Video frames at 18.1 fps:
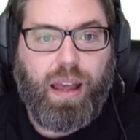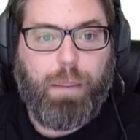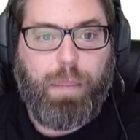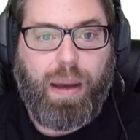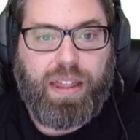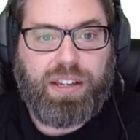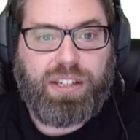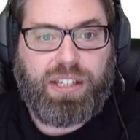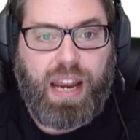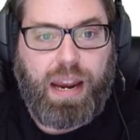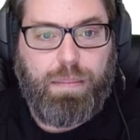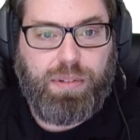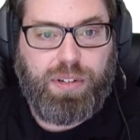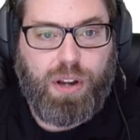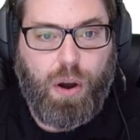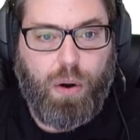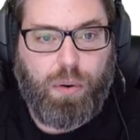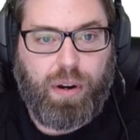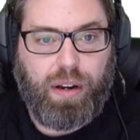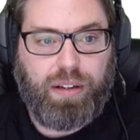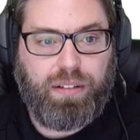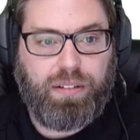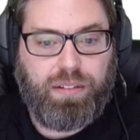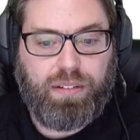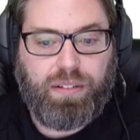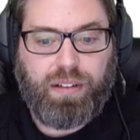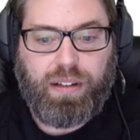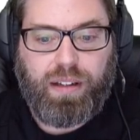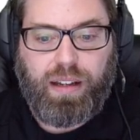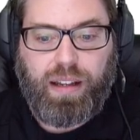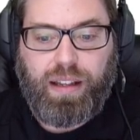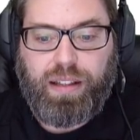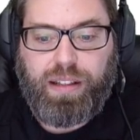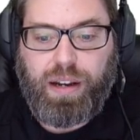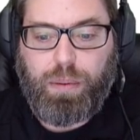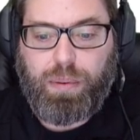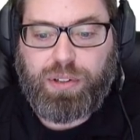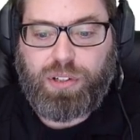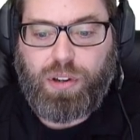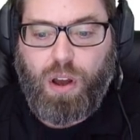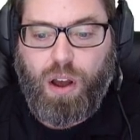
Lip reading: By the same token, there was